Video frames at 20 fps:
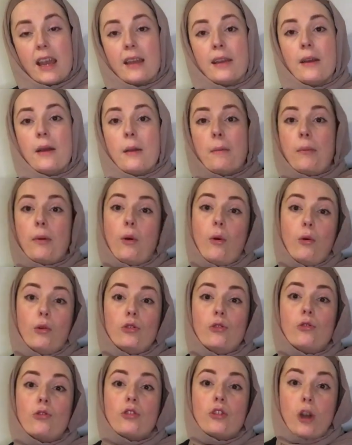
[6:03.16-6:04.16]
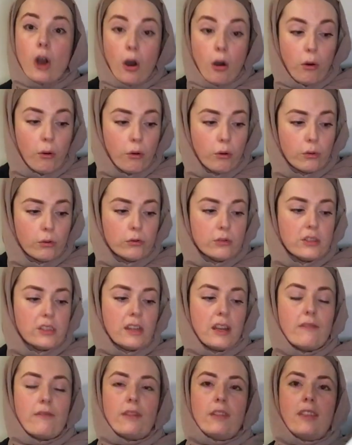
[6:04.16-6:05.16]
day. But all your goals
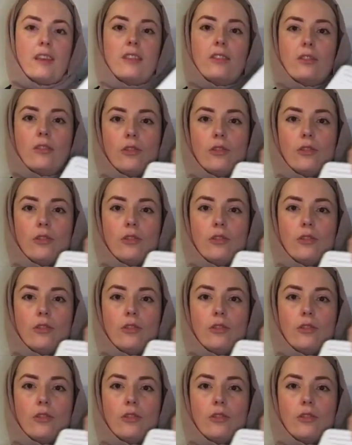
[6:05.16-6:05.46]
and everything